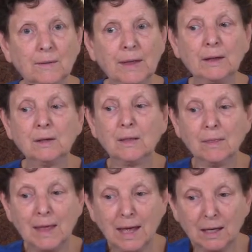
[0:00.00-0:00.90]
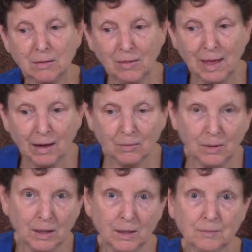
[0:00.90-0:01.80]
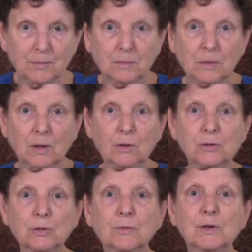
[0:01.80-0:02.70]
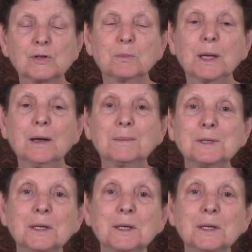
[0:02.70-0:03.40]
And that, in that way, our service becomes